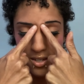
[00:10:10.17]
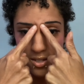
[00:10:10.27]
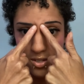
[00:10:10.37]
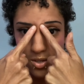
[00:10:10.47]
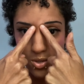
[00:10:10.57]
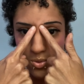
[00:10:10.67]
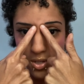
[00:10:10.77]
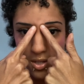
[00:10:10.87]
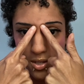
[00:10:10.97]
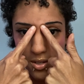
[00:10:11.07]
So you
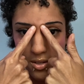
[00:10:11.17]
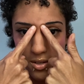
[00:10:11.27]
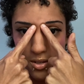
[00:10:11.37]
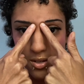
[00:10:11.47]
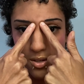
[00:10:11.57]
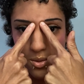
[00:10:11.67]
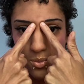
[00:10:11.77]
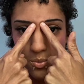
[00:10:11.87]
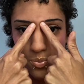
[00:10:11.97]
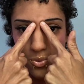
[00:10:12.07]
can
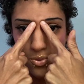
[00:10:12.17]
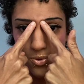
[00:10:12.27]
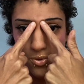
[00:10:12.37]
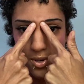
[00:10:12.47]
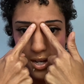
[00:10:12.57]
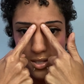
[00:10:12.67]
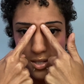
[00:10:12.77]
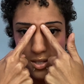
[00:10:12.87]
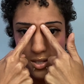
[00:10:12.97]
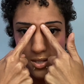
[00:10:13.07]
press
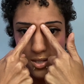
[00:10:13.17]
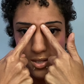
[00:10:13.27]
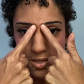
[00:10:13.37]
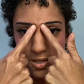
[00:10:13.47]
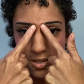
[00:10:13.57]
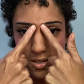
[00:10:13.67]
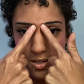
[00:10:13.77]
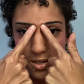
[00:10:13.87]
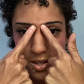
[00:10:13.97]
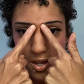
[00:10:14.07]
this
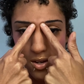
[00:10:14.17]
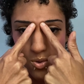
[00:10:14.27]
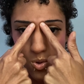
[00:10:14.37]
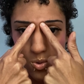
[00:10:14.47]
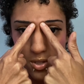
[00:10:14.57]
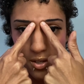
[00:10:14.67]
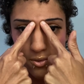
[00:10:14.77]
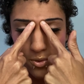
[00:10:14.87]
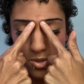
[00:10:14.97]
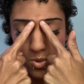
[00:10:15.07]
and hold it
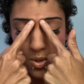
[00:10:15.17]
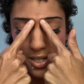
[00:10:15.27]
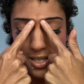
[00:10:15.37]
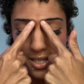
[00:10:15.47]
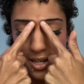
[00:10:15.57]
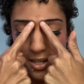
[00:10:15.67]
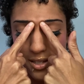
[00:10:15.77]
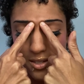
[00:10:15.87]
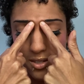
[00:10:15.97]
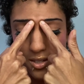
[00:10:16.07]
for 20
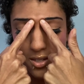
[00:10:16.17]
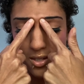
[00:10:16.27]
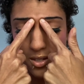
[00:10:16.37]
seconds